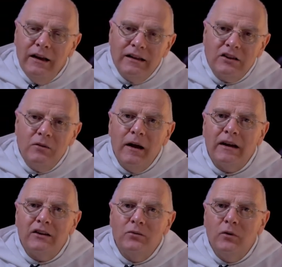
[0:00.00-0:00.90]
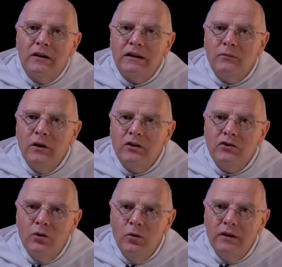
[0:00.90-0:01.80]
Let's go back to what we're
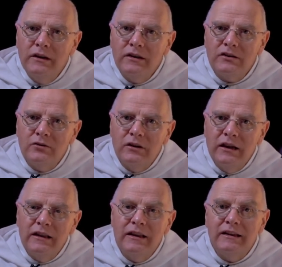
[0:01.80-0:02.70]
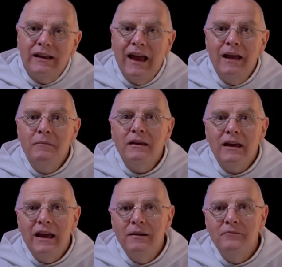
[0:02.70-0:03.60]
told in the story. The time
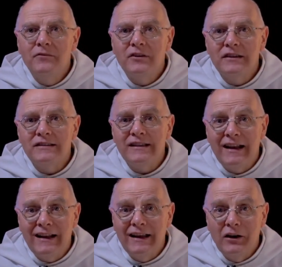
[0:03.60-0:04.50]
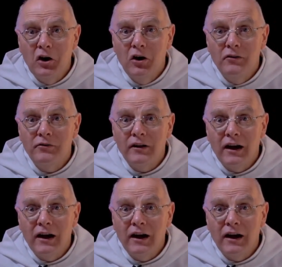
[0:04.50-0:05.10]
came for the settling of